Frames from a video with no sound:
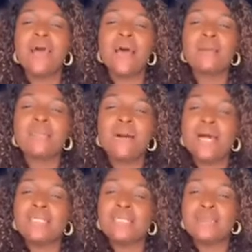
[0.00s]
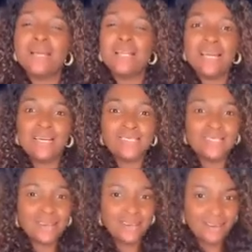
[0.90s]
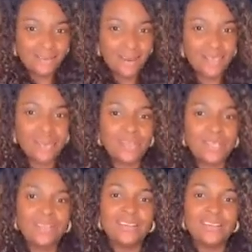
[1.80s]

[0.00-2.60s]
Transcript: and patted my legs gradually.